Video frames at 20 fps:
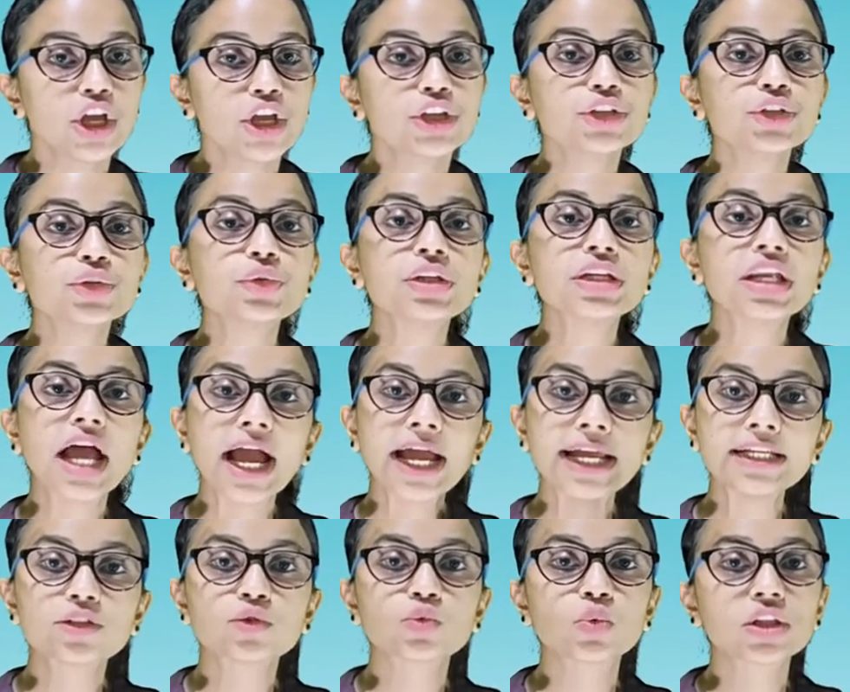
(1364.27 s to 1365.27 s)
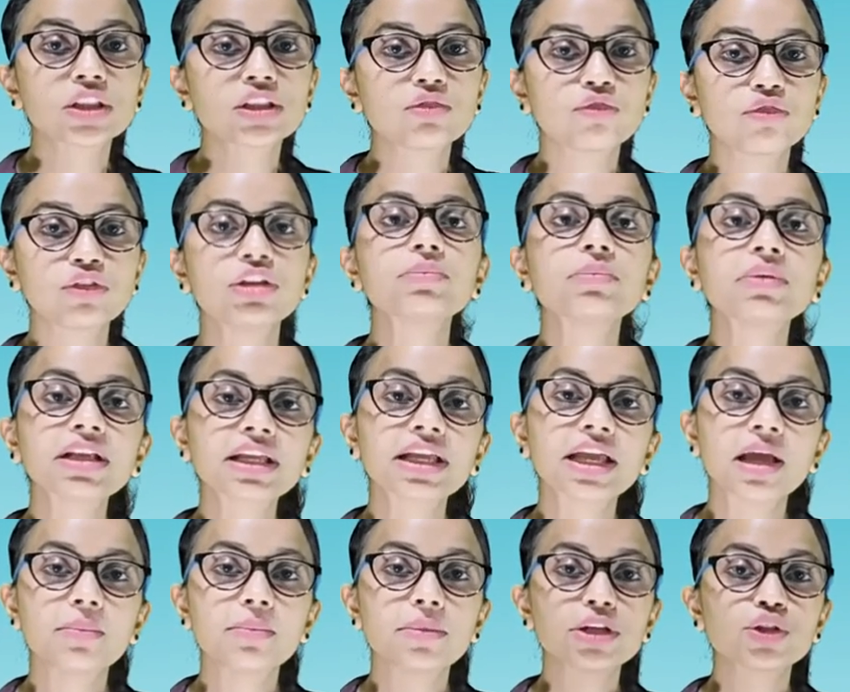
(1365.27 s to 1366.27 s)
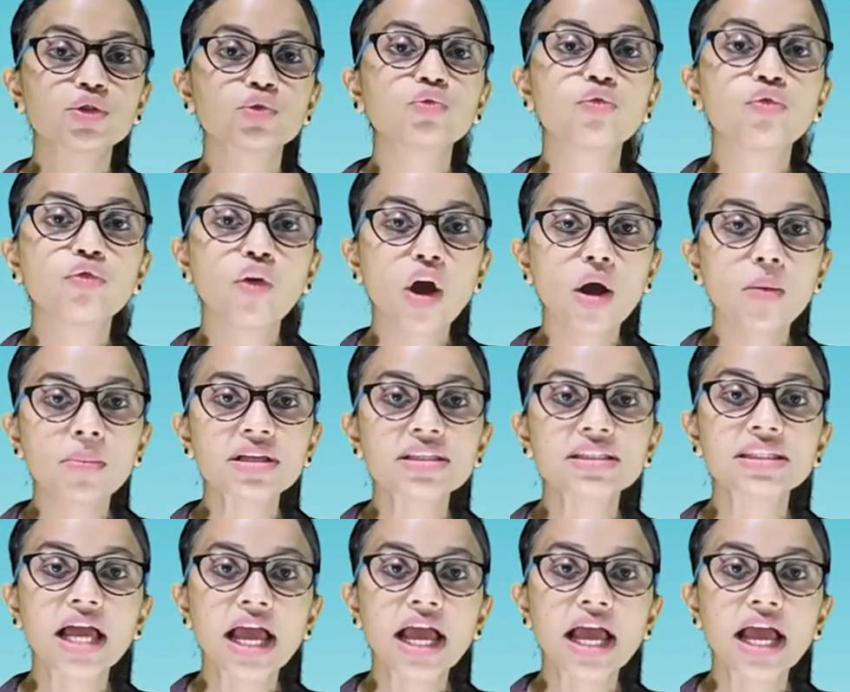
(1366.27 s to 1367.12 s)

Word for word: unites with the female gamete to form a